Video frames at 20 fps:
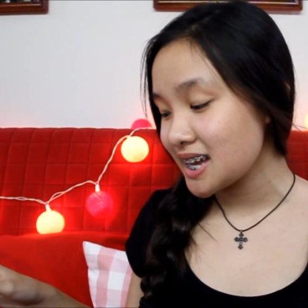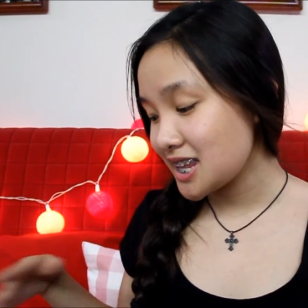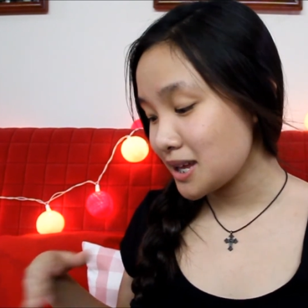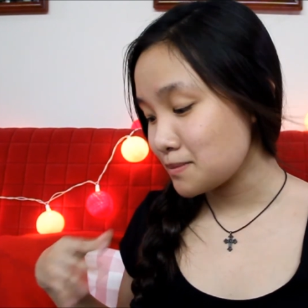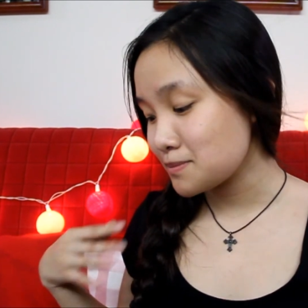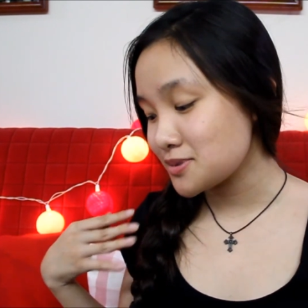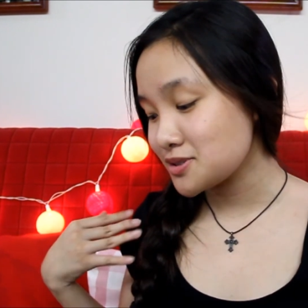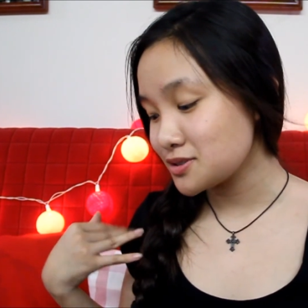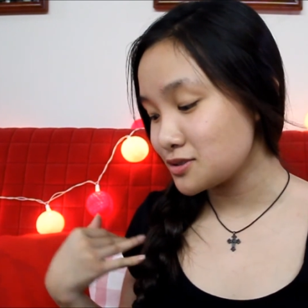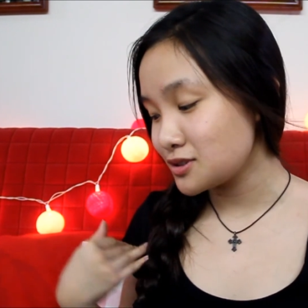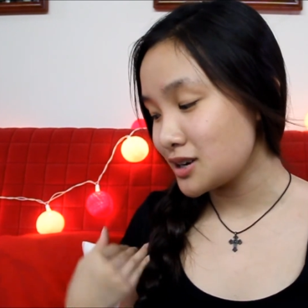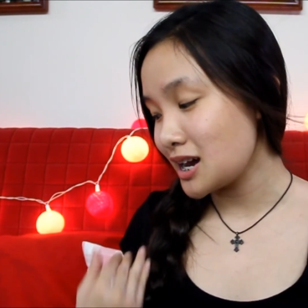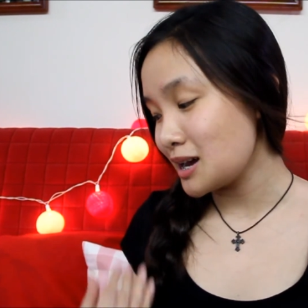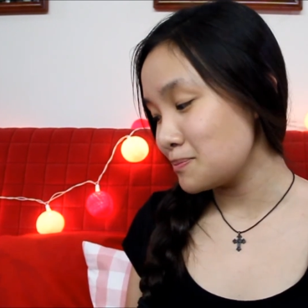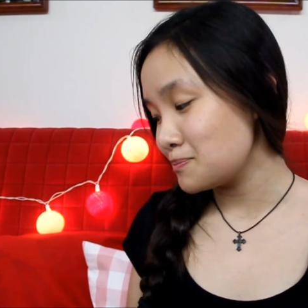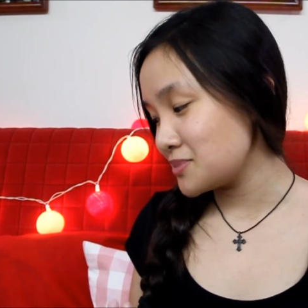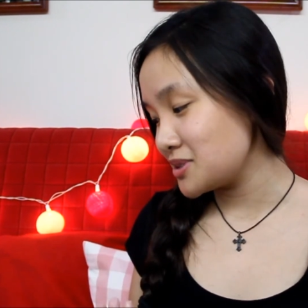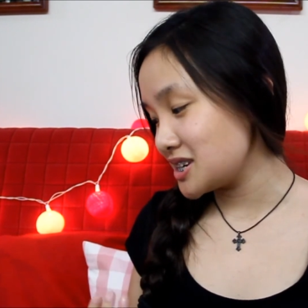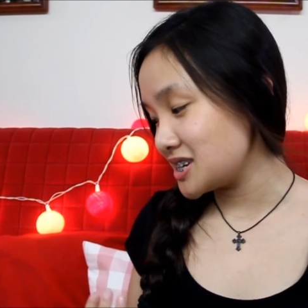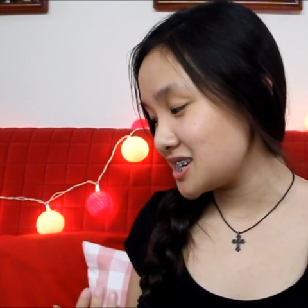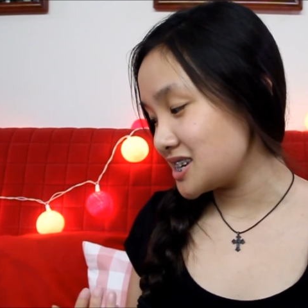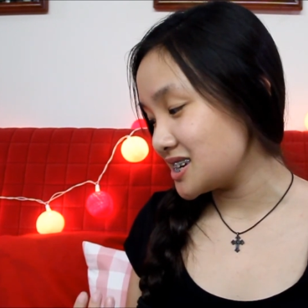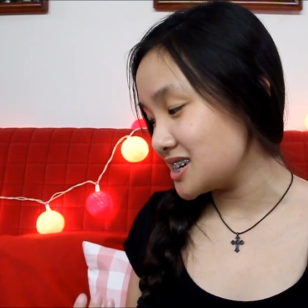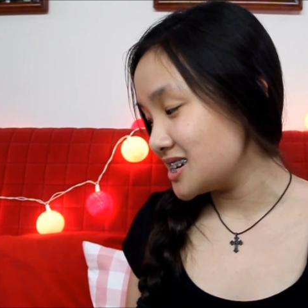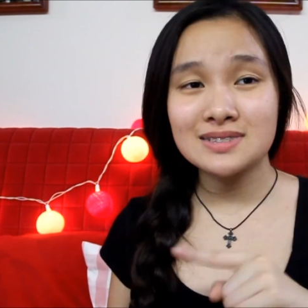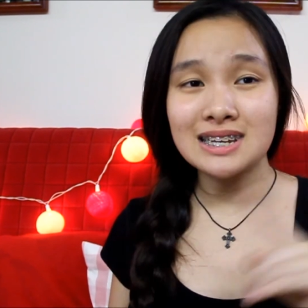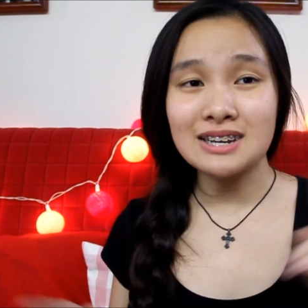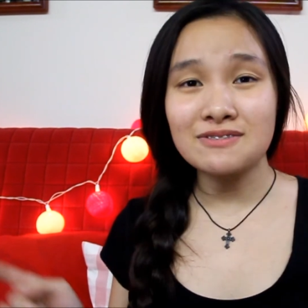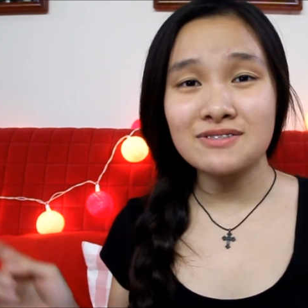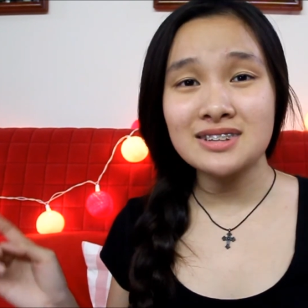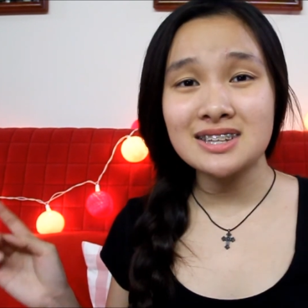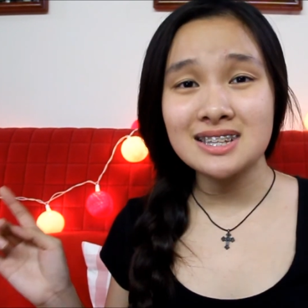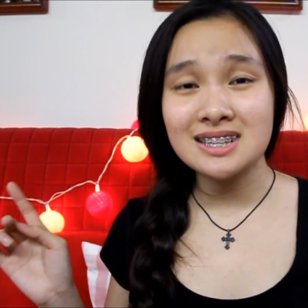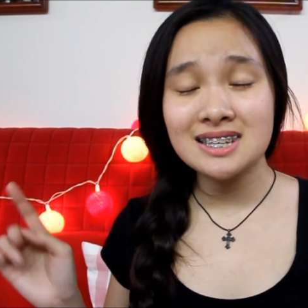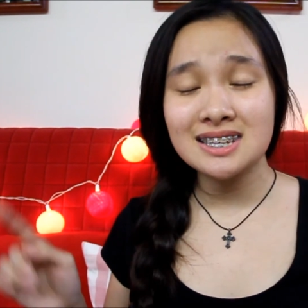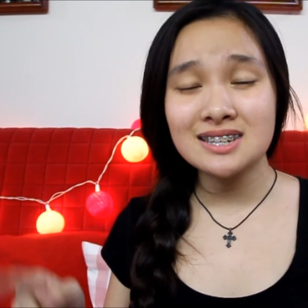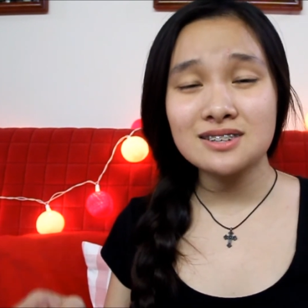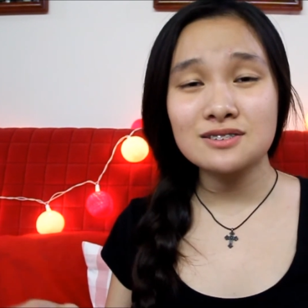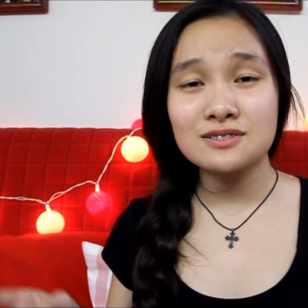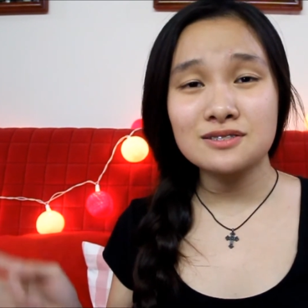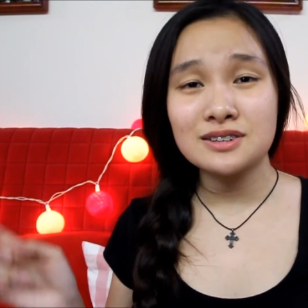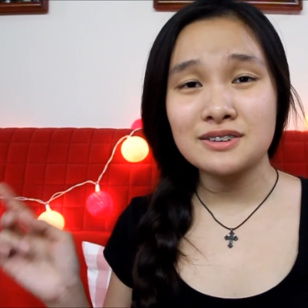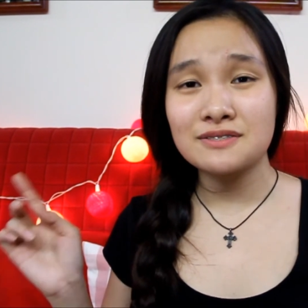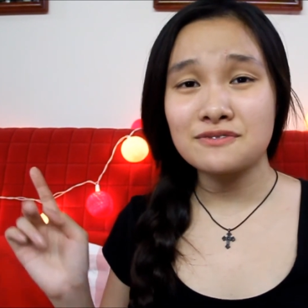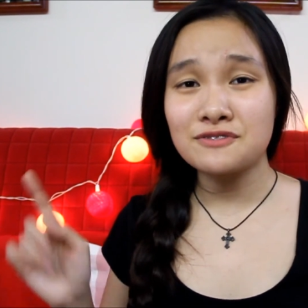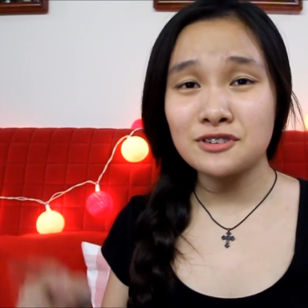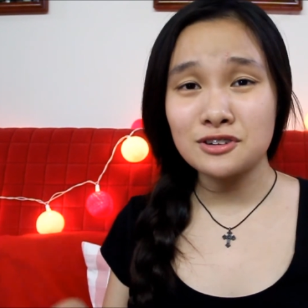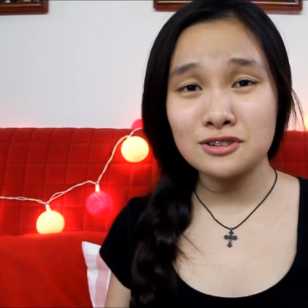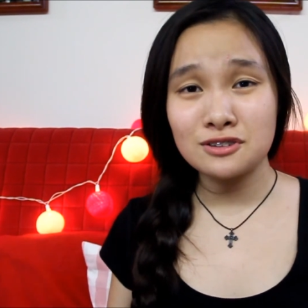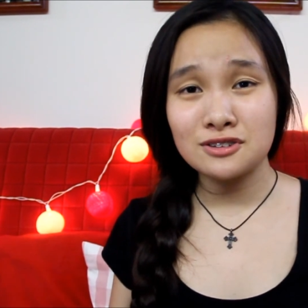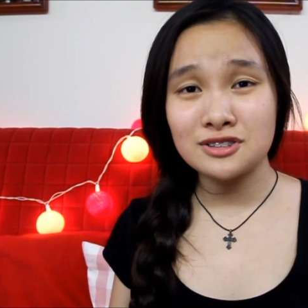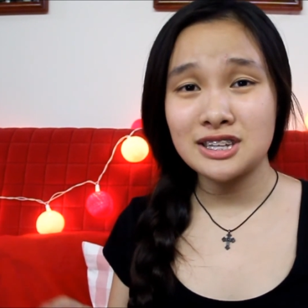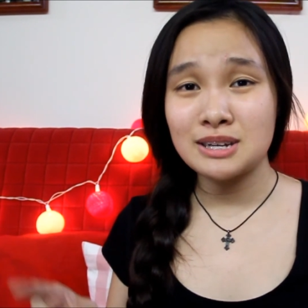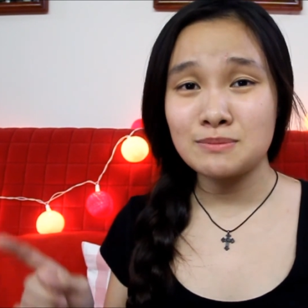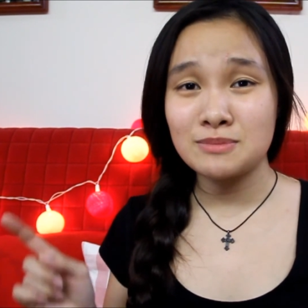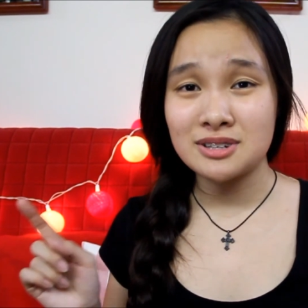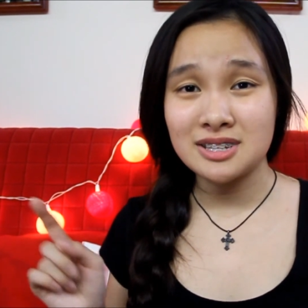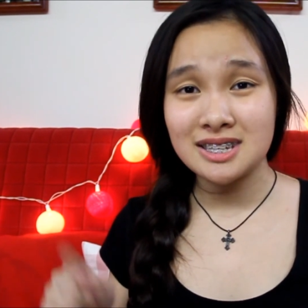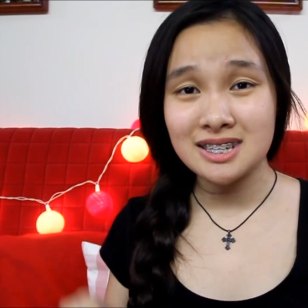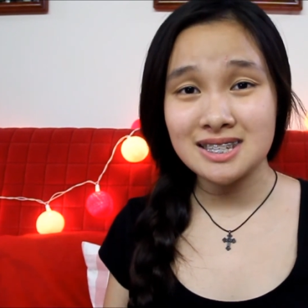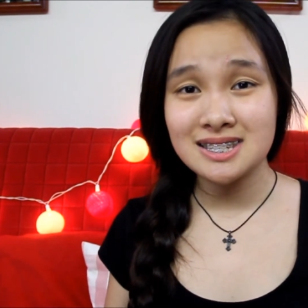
I'm so happy. Definitely go and follow them on